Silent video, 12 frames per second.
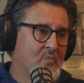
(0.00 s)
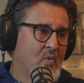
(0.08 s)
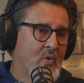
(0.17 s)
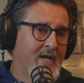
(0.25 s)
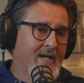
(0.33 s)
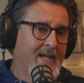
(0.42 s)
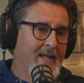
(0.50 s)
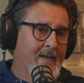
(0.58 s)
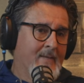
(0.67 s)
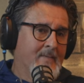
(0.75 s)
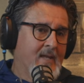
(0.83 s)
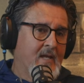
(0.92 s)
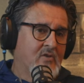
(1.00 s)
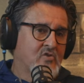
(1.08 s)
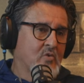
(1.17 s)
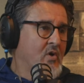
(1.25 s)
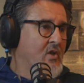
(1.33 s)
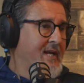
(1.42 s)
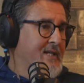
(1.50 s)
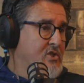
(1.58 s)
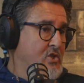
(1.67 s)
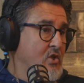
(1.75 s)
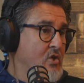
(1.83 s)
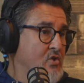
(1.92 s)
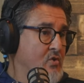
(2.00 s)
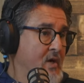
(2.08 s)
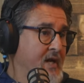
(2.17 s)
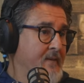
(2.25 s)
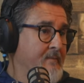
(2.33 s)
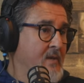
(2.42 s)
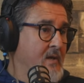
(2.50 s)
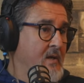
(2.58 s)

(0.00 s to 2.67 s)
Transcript: is boring, it's sort of like church, right?